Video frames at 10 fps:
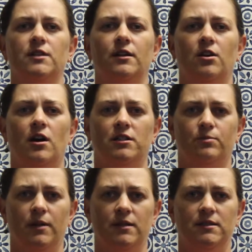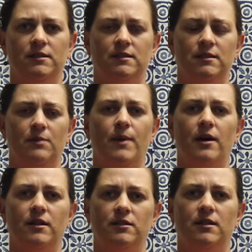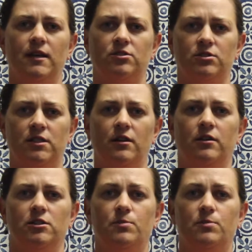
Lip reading: and cause blood to seep out into the extracellular